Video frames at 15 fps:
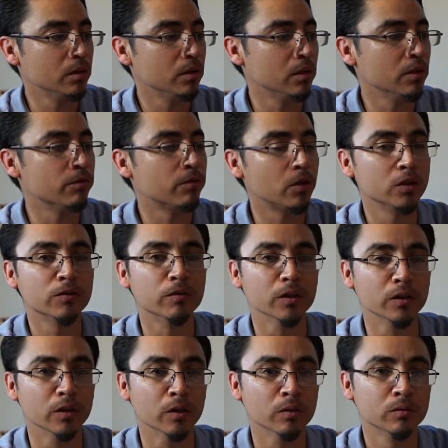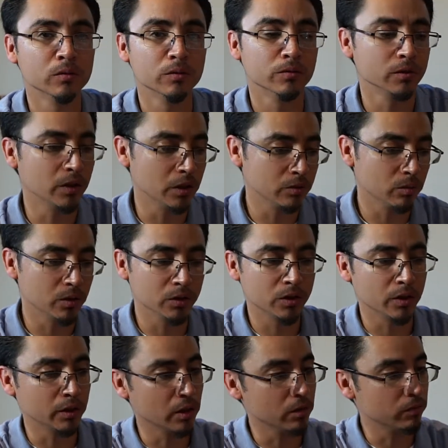in the first video. If you guys want to
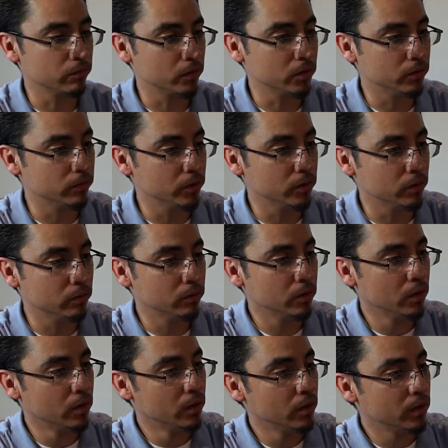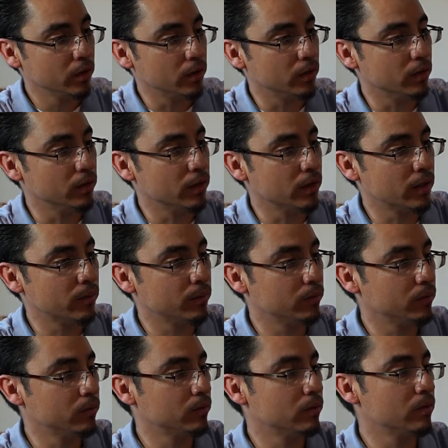check out the first video, and that
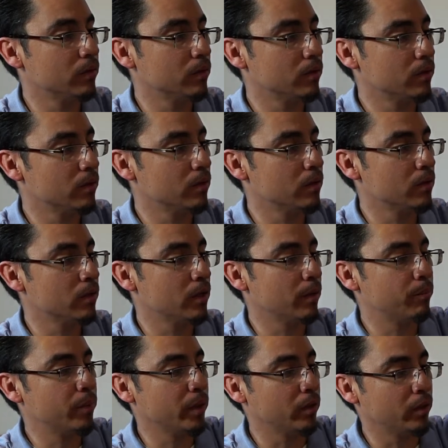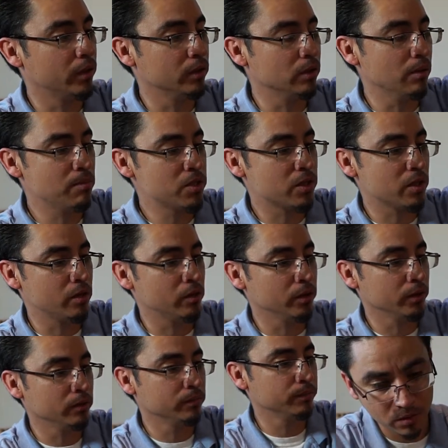pair ended up
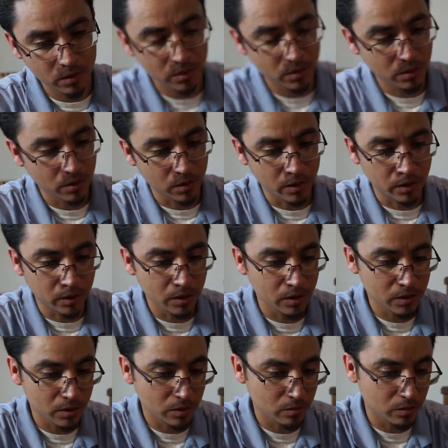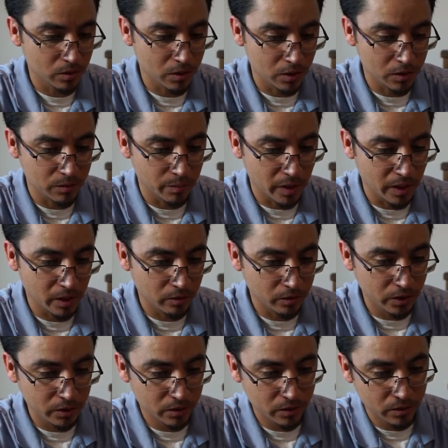selling. I guess this one takes
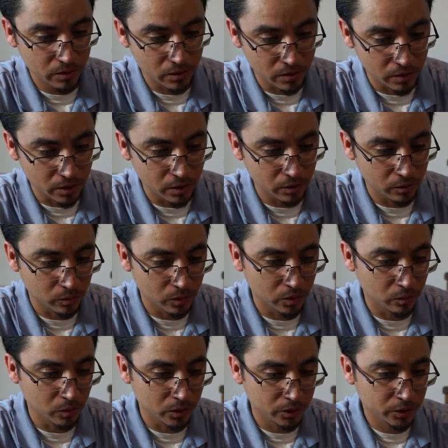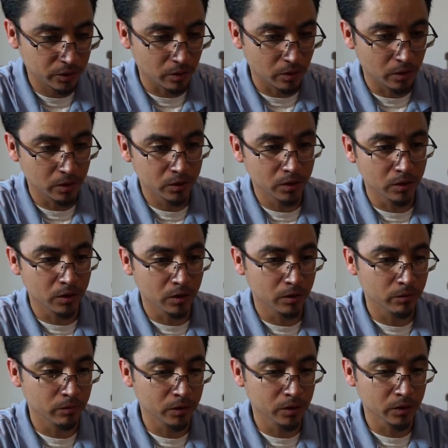batteries. The other one was charged
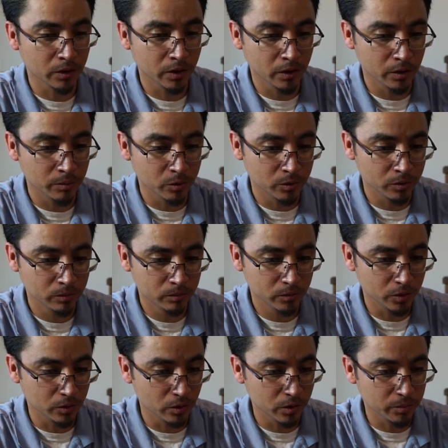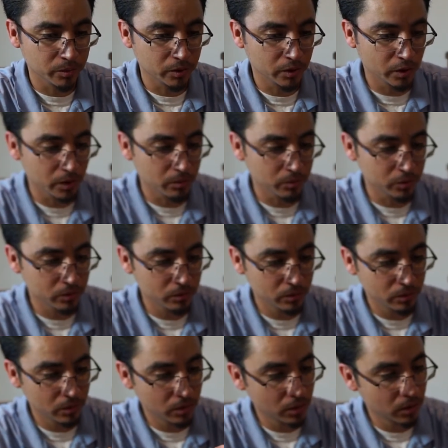via cable, USB cable,
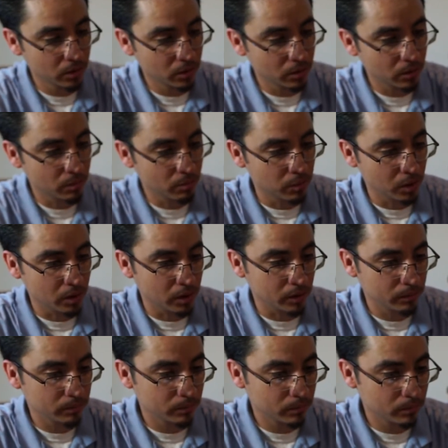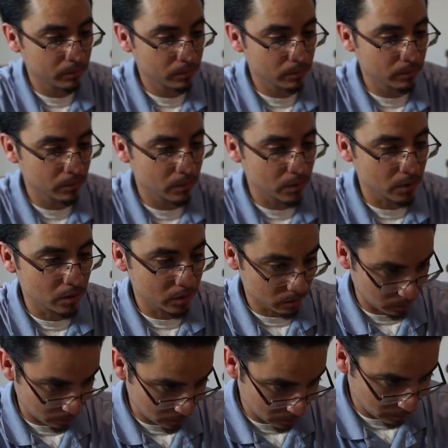but this
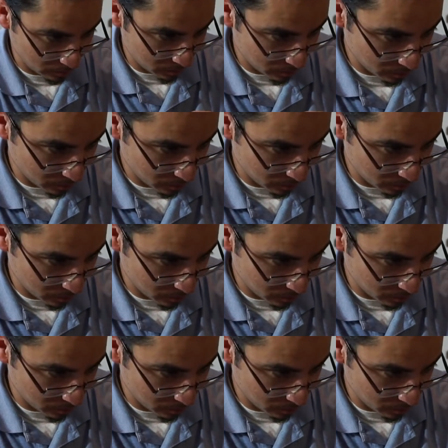one seems